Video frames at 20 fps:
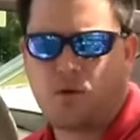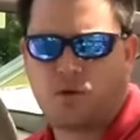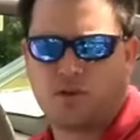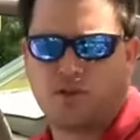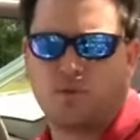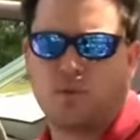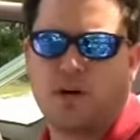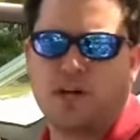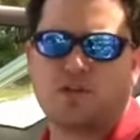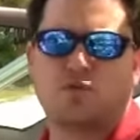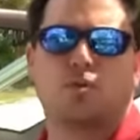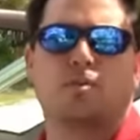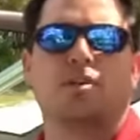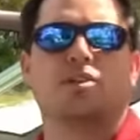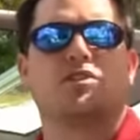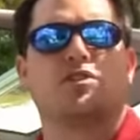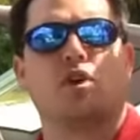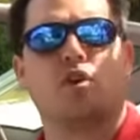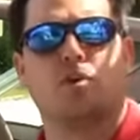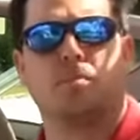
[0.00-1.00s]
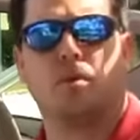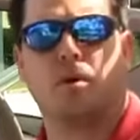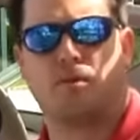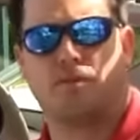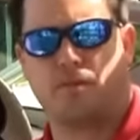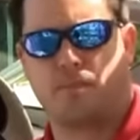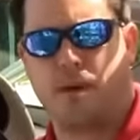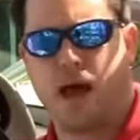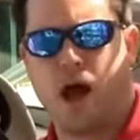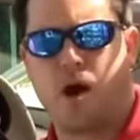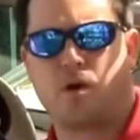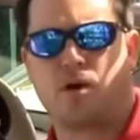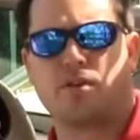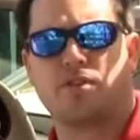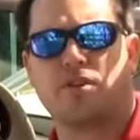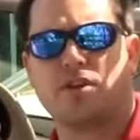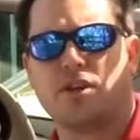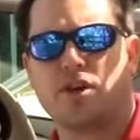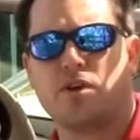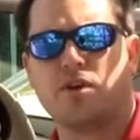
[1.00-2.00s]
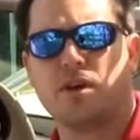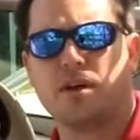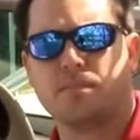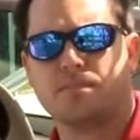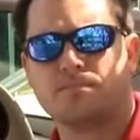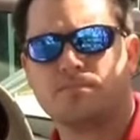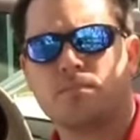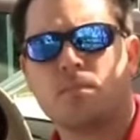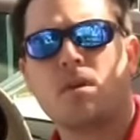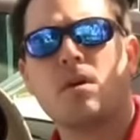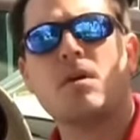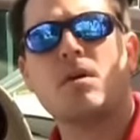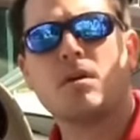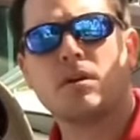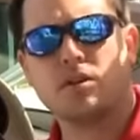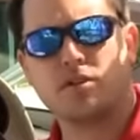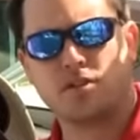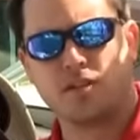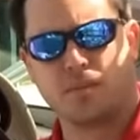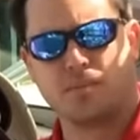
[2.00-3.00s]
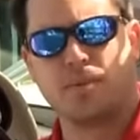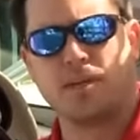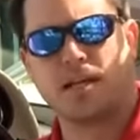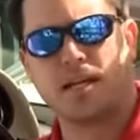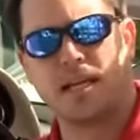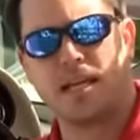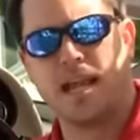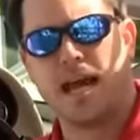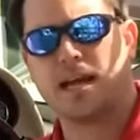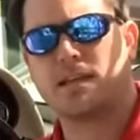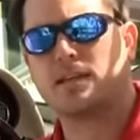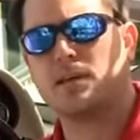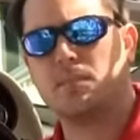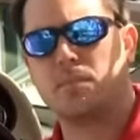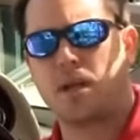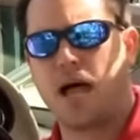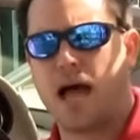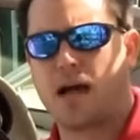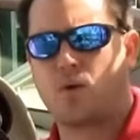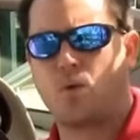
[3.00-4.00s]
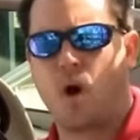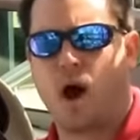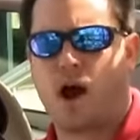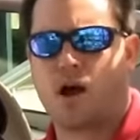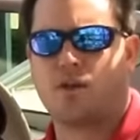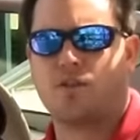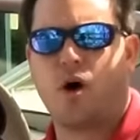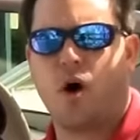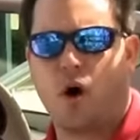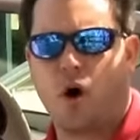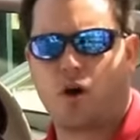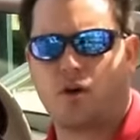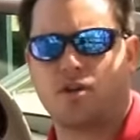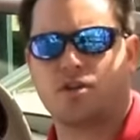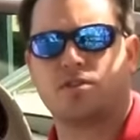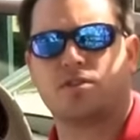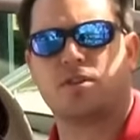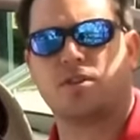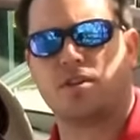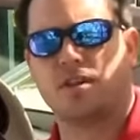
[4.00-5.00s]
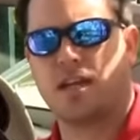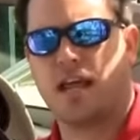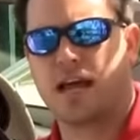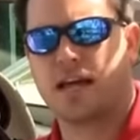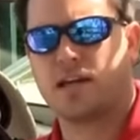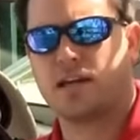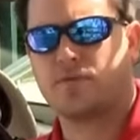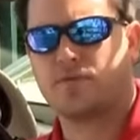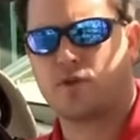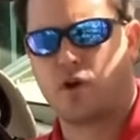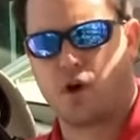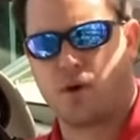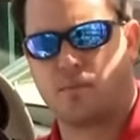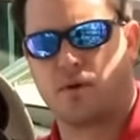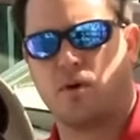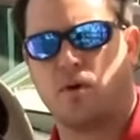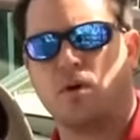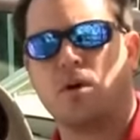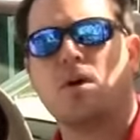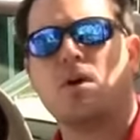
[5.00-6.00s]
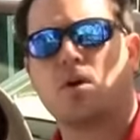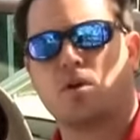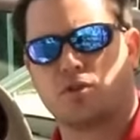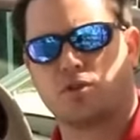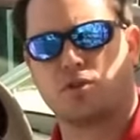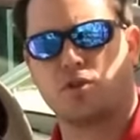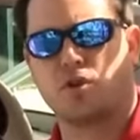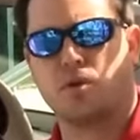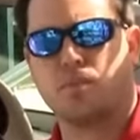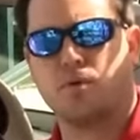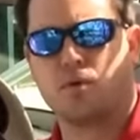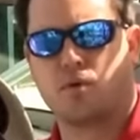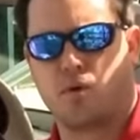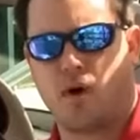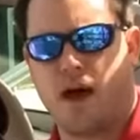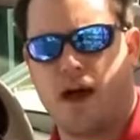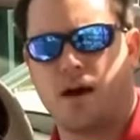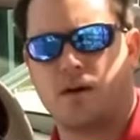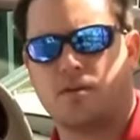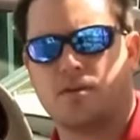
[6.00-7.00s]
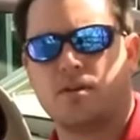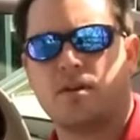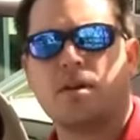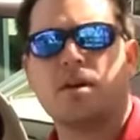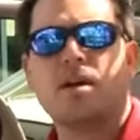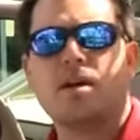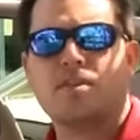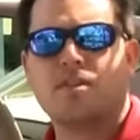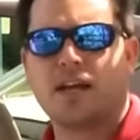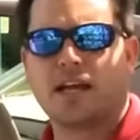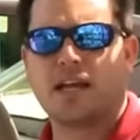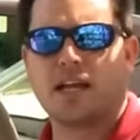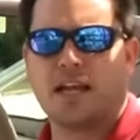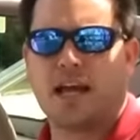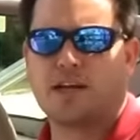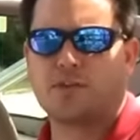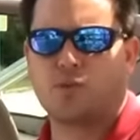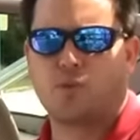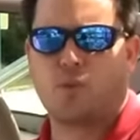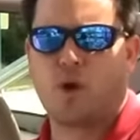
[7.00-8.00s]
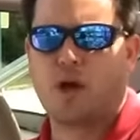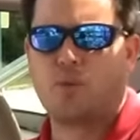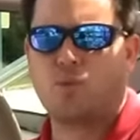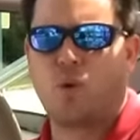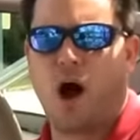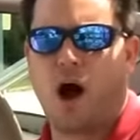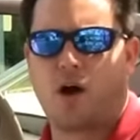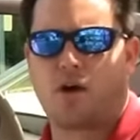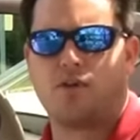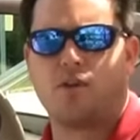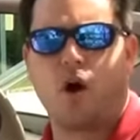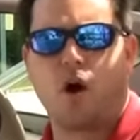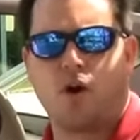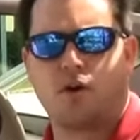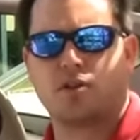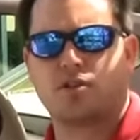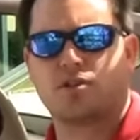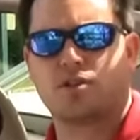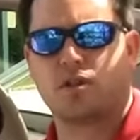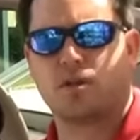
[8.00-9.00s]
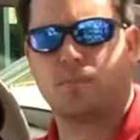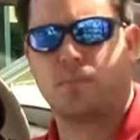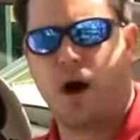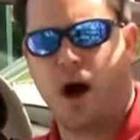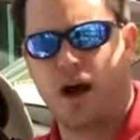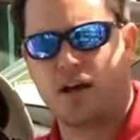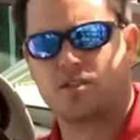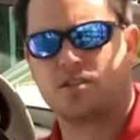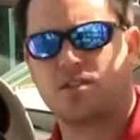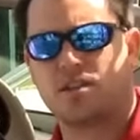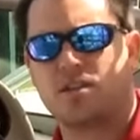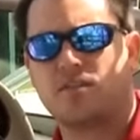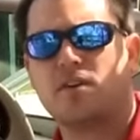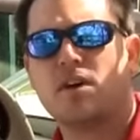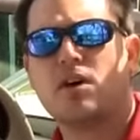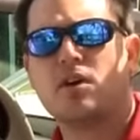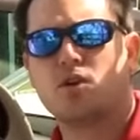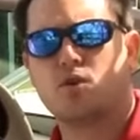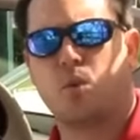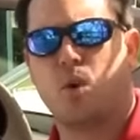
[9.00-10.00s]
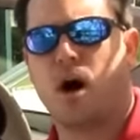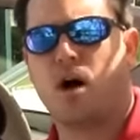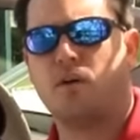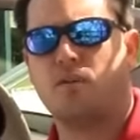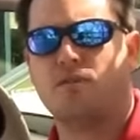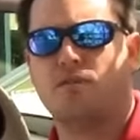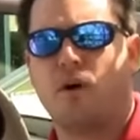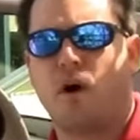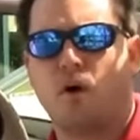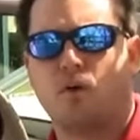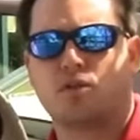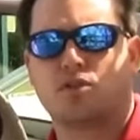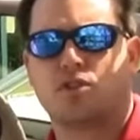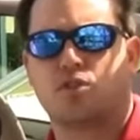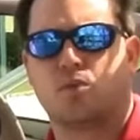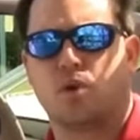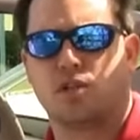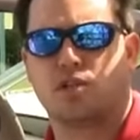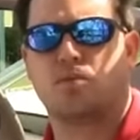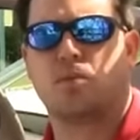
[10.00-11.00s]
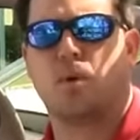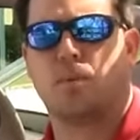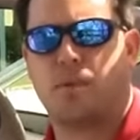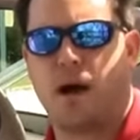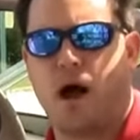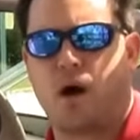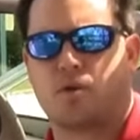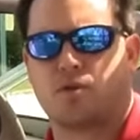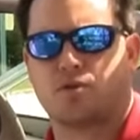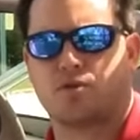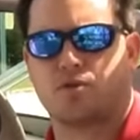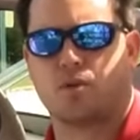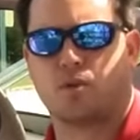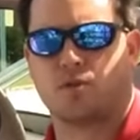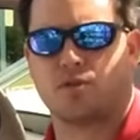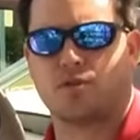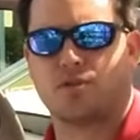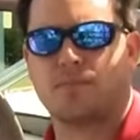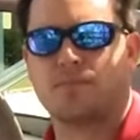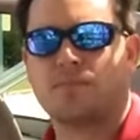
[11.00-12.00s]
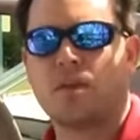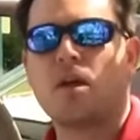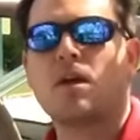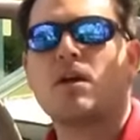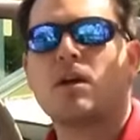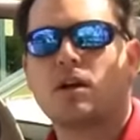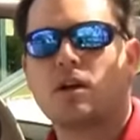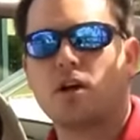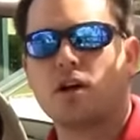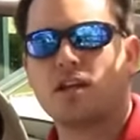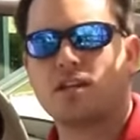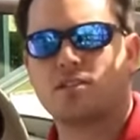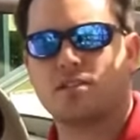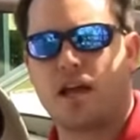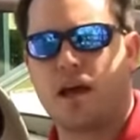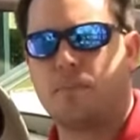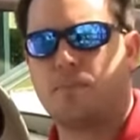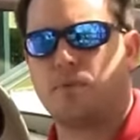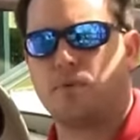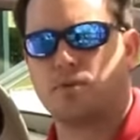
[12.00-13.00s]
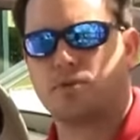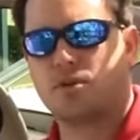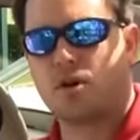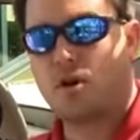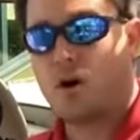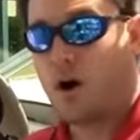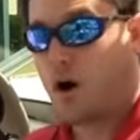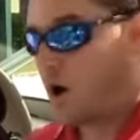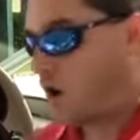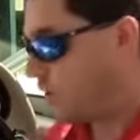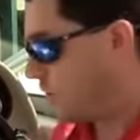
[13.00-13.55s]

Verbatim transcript: switch will be suitable for powering the unit. You simply connect the black wire in the harness to the negative terminal or suitable ground, then connect the red wire in the harness to the positive 12 volt switchable power source. Good examples are